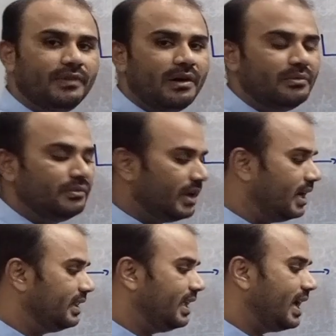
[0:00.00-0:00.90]
found,
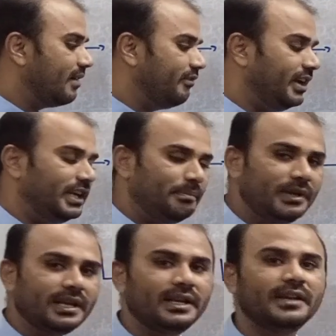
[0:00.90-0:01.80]
and they are very
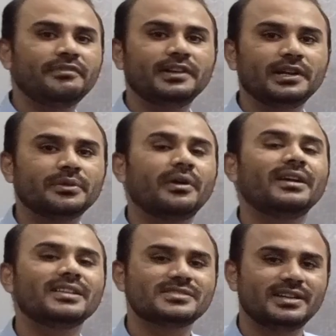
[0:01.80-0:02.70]
typical and difficult to
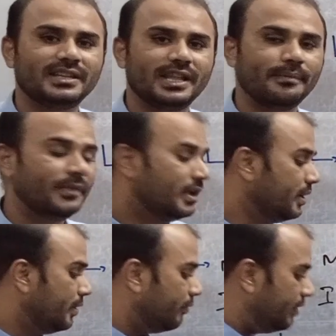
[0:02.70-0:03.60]
understand them.
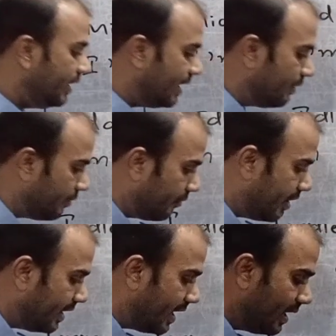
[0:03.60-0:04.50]

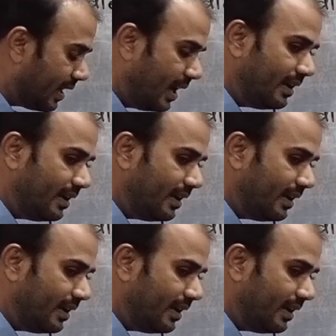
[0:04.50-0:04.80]
One can